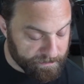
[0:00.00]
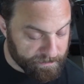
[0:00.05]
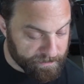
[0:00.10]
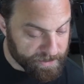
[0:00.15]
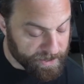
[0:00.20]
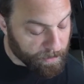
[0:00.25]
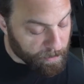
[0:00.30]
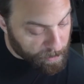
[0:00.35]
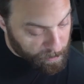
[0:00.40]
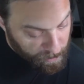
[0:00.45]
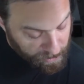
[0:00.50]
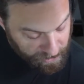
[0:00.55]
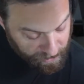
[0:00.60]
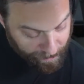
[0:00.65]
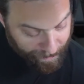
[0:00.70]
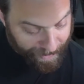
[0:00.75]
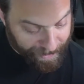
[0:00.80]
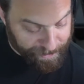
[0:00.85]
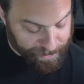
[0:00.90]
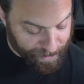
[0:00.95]
someone with
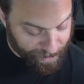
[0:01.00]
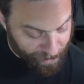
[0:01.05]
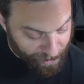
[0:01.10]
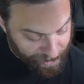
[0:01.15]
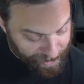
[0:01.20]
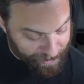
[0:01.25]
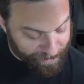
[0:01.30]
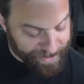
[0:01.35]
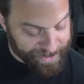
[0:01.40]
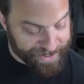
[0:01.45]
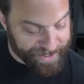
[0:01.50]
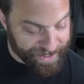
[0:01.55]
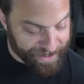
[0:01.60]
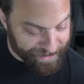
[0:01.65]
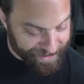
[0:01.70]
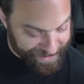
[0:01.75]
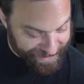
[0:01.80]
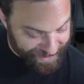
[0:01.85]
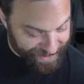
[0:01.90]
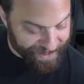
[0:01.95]
some actual audio
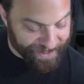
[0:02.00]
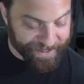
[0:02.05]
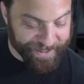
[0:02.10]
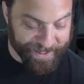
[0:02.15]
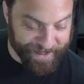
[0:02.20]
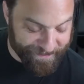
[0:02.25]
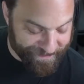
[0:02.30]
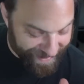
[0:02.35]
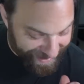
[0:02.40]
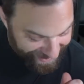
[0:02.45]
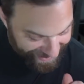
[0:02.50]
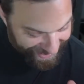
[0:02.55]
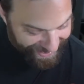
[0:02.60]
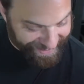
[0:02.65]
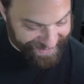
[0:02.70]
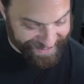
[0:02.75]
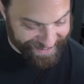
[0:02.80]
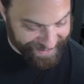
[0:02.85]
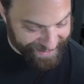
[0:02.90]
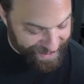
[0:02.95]
engineering skills might
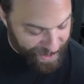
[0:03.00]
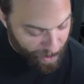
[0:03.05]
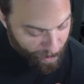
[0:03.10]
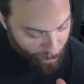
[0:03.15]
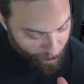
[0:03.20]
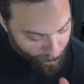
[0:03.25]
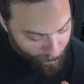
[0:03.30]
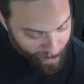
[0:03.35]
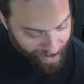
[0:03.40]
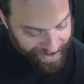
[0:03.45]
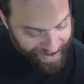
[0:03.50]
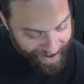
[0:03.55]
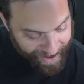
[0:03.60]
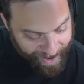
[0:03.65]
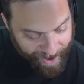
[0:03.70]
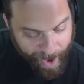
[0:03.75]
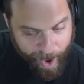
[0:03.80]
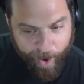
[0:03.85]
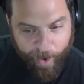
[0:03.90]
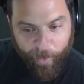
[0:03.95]
actually know what
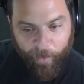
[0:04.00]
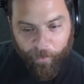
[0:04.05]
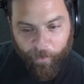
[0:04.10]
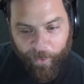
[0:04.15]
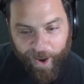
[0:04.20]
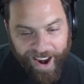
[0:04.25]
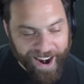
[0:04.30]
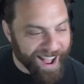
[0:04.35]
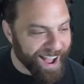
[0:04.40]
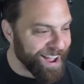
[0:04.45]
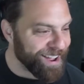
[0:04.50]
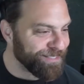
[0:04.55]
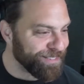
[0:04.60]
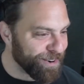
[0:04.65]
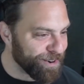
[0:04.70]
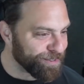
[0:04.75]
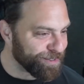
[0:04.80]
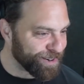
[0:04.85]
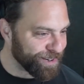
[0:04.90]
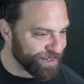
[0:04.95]
I've
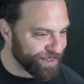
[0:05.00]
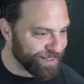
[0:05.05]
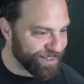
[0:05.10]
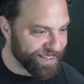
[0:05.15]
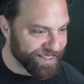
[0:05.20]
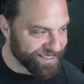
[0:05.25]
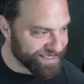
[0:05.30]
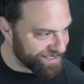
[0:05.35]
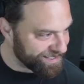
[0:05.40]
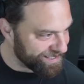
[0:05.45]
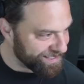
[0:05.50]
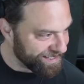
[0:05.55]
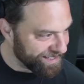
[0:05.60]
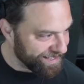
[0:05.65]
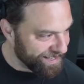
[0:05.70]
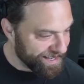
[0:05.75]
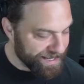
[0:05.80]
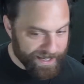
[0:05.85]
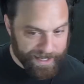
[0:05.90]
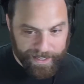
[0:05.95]
overlooked,
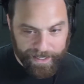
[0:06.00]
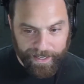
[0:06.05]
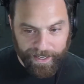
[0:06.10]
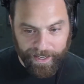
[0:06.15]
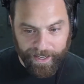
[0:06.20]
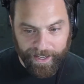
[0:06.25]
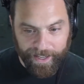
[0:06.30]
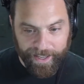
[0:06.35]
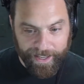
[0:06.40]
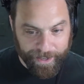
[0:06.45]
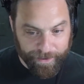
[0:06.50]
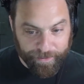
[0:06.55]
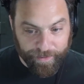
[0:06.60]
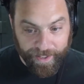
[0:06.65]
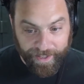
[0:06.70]
if